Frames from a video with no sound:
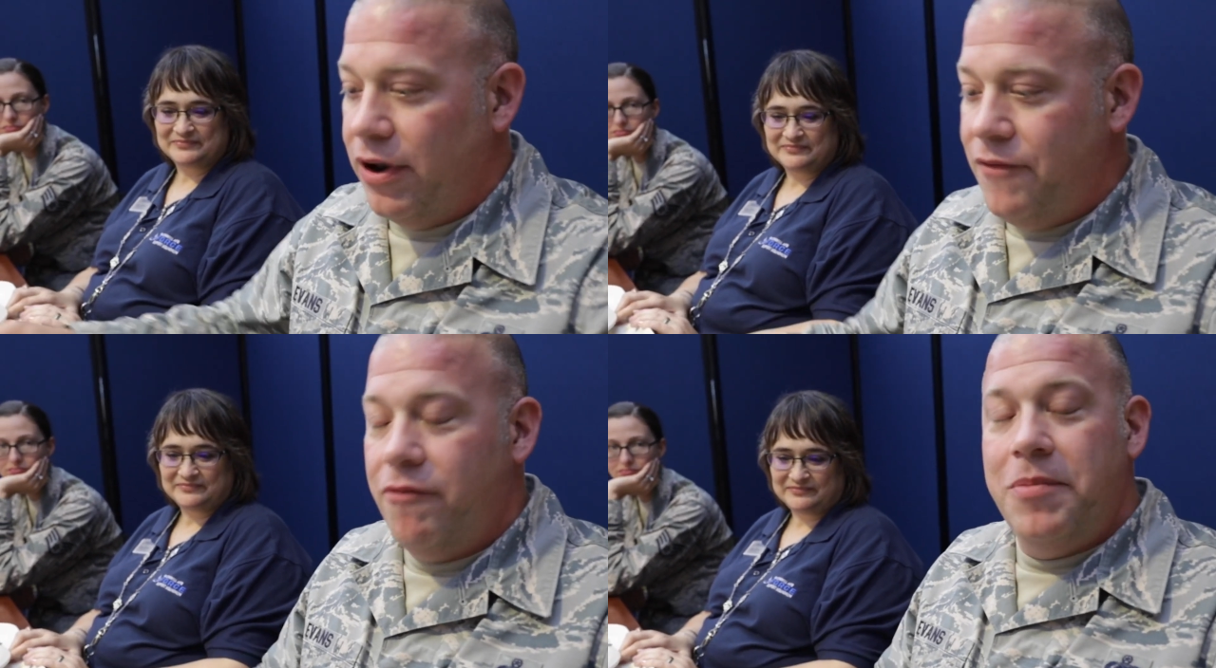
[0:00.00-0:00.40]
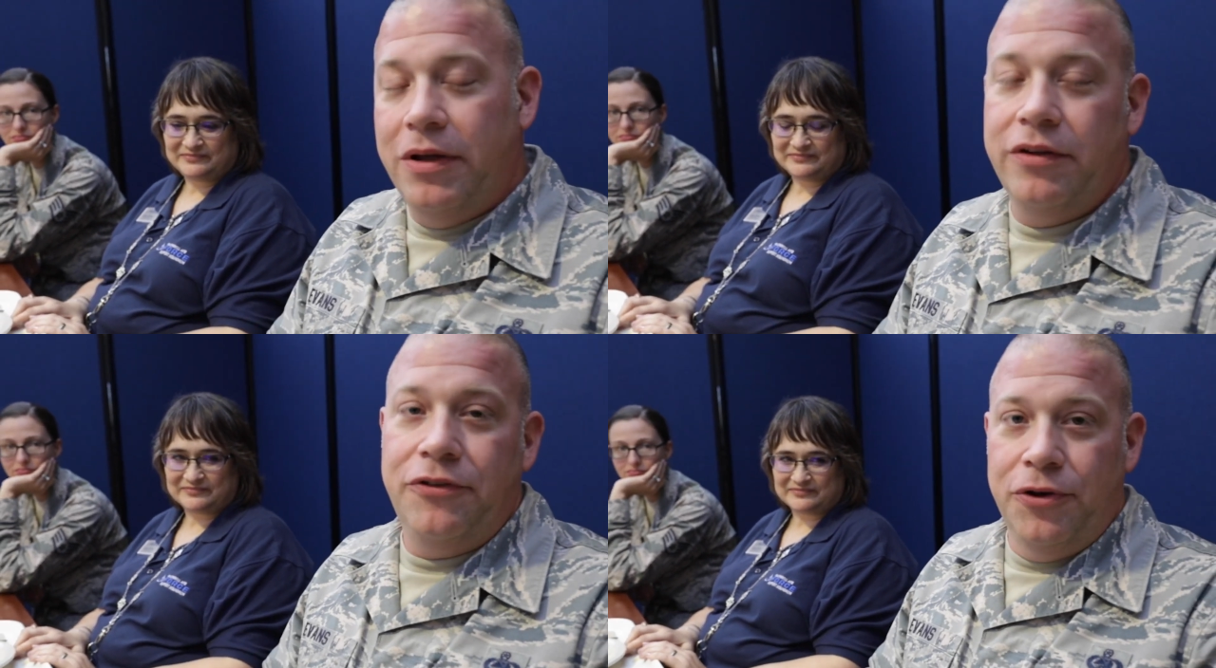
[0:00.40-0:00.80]
Speaker 1: than I've ever
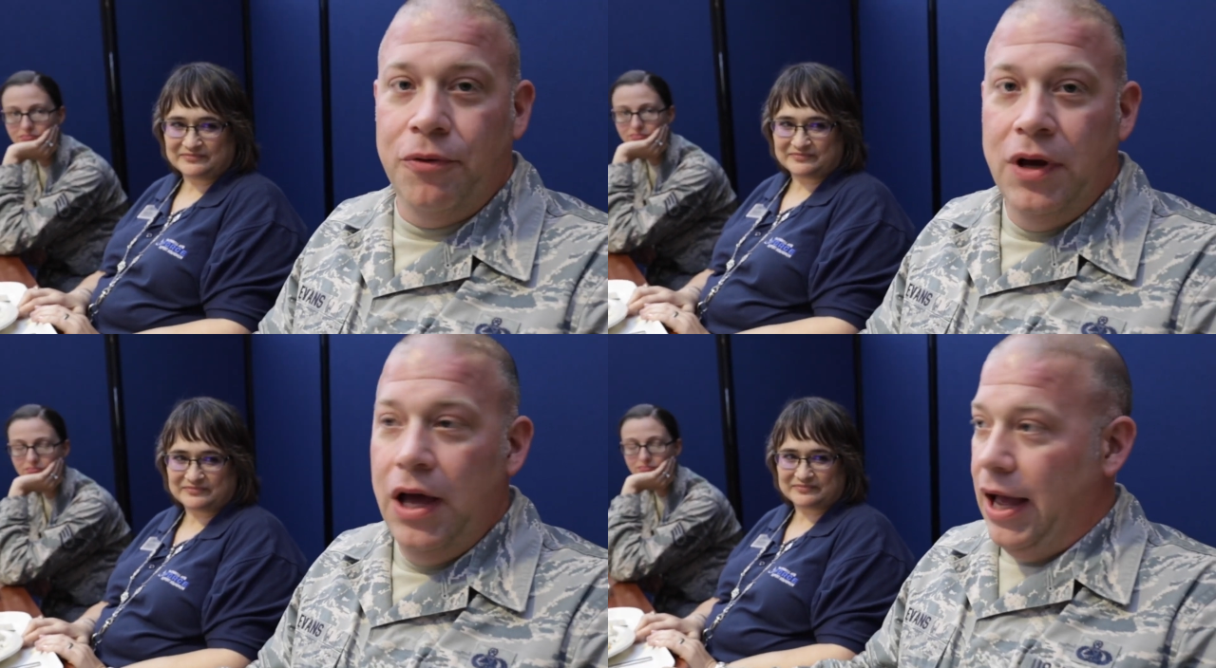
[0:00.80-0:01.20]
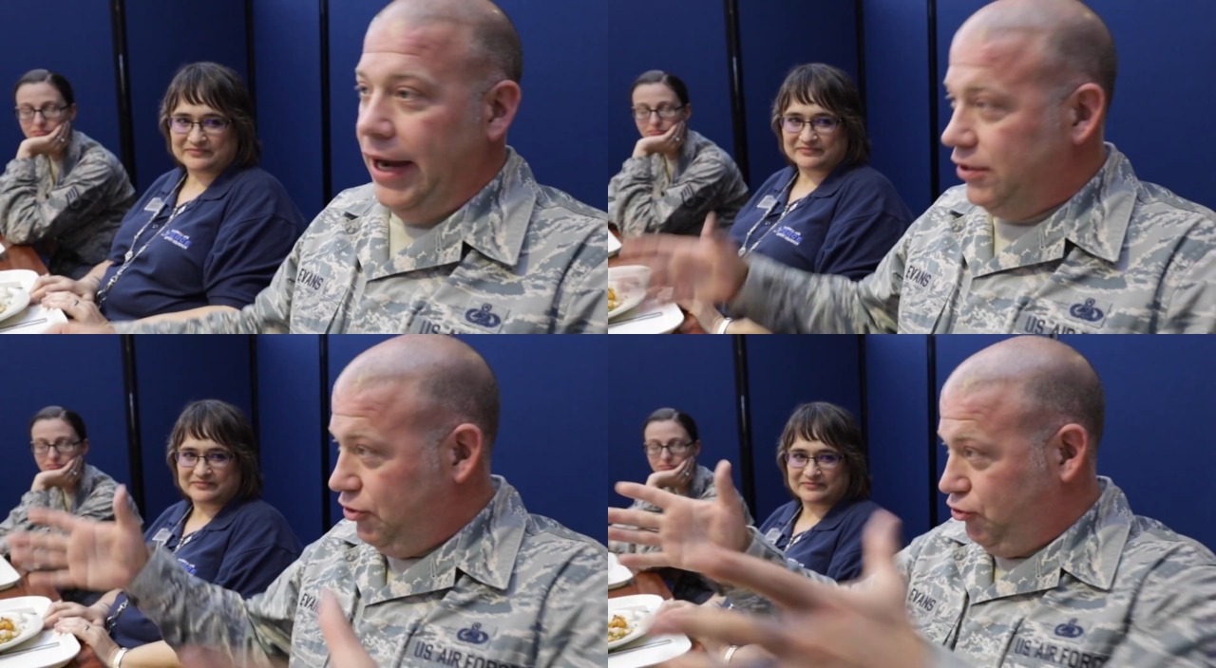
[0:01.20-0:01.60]
been able to do.
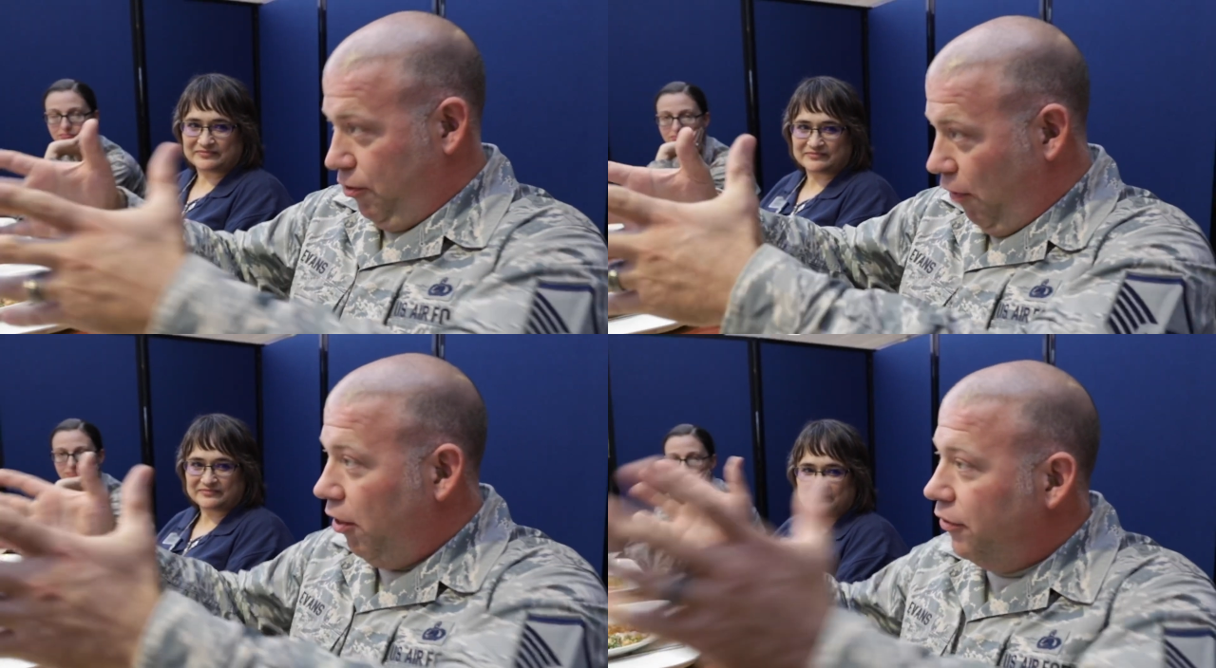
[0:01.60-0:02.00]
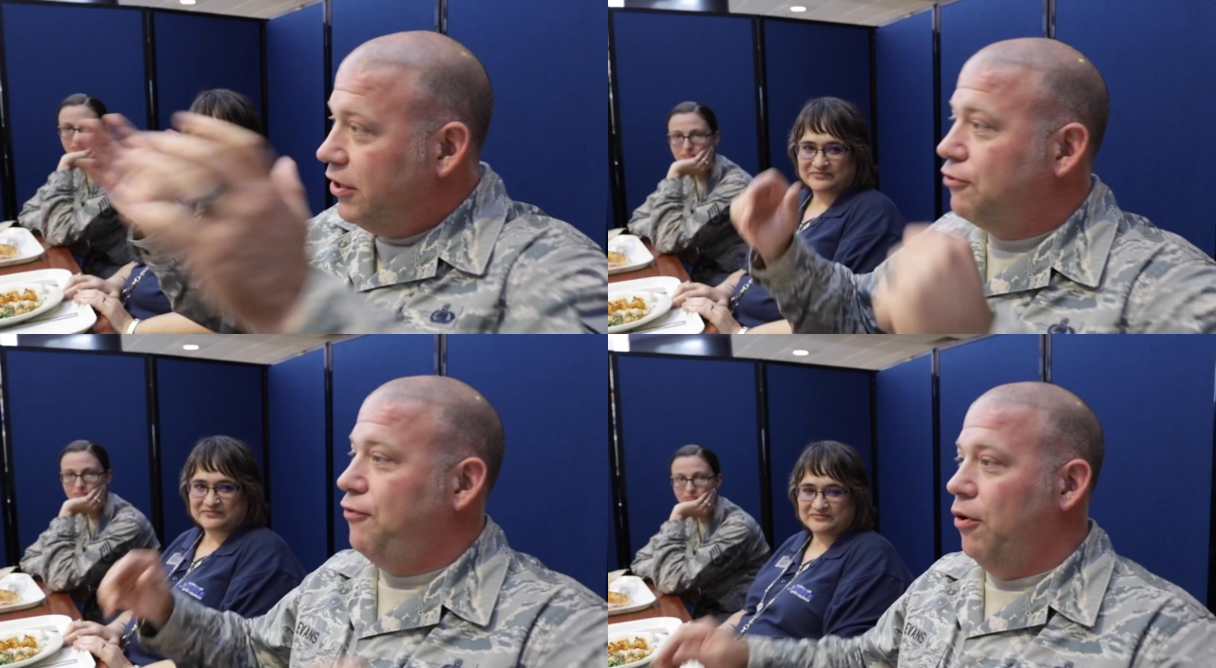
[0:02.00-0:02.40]
I get to serve all
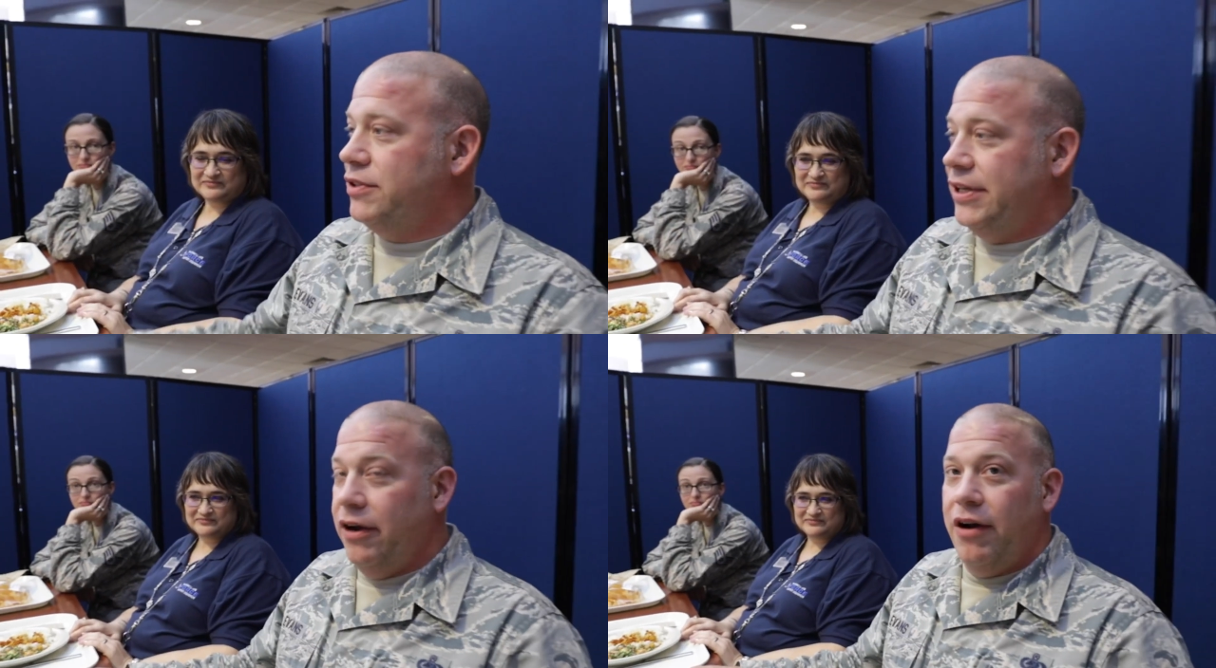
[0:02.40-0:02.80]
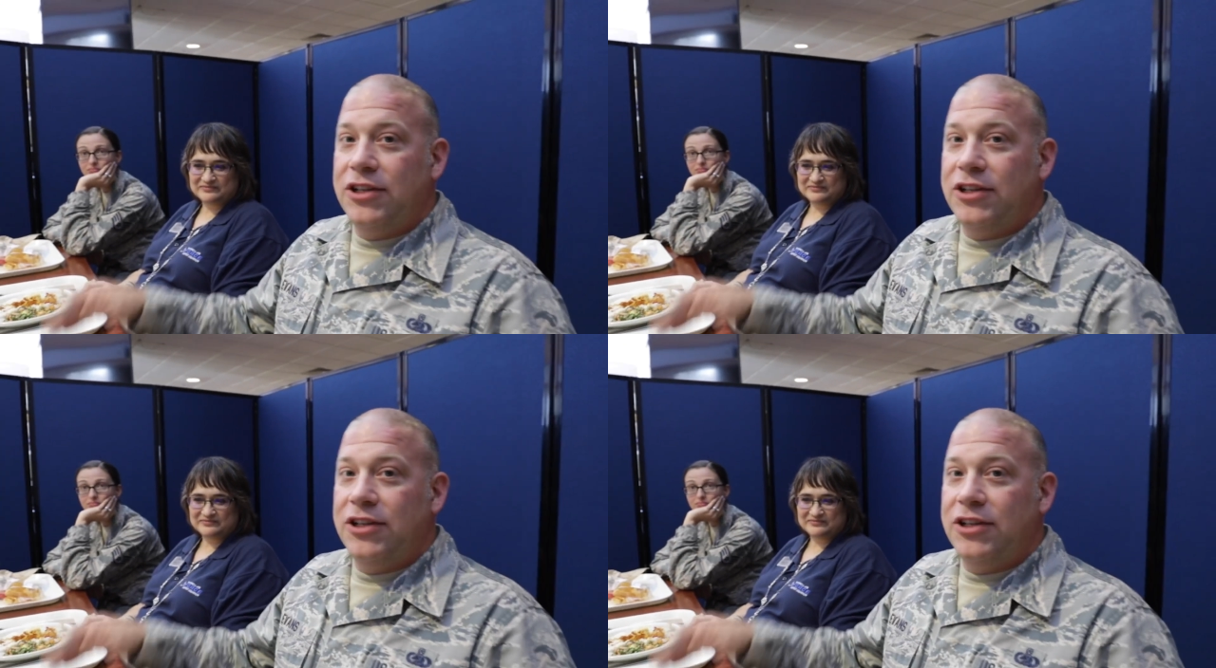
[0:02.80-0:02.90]
of these folks here